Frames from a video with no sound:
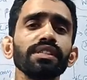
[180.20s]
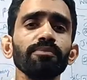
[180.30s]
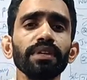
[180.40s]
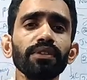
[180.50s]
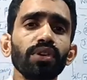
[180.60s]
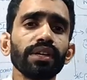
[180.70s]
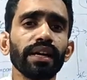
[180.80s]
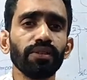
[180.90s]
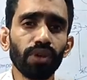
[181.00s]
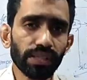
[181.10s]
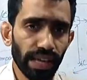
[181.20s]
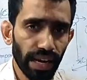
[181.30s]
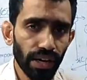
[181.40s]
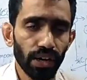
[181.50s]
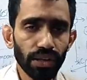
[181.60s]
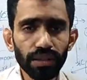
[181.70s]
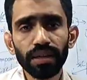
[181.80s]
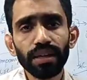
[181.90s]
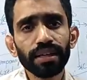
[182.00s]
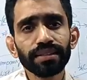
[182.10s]
Assembly was held on
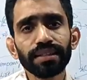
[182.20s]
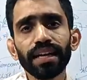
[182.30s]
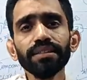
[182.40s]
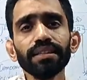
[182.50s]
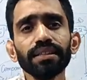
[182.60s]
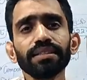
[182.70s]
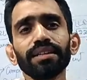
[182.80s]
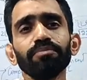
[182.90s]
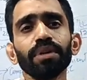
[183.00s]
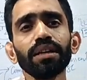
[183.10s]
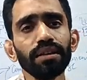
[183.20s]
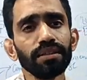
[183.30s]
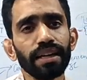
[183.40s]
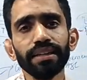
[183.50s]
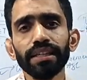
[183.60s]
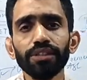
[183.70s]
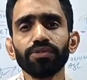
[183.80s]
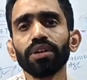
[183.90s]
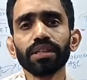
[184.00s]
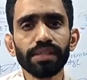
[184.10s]
9th December
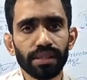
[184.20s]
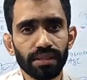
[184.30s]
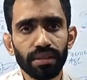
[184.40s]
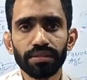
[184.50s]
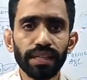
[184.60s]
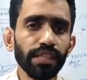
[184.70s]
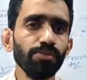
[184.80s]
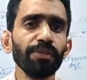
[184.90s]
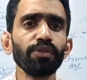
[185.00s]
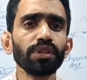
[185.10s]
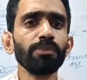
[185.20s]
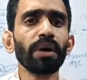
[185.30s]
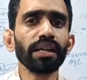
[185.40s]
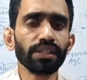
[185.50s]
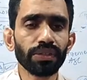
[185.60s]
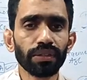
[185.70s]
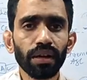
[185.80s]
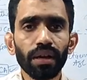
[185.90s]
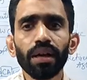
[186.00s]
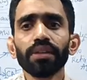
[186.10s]
1946, that is before the partition.
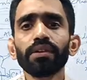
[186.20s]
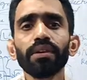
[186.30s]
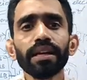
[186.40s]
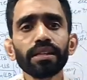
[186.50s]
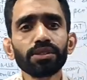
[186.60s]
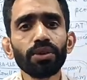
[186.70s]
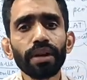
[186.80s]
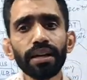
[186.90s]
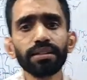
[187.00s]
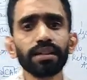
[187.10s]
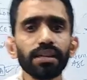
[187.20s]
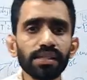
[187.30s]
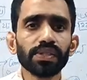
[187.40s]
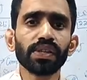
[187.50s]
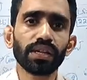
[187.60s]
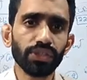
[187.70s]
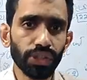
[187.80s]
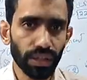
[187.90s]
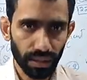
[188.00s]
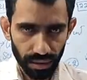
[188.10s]
Now let us look at the
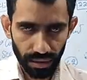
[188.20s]
structure.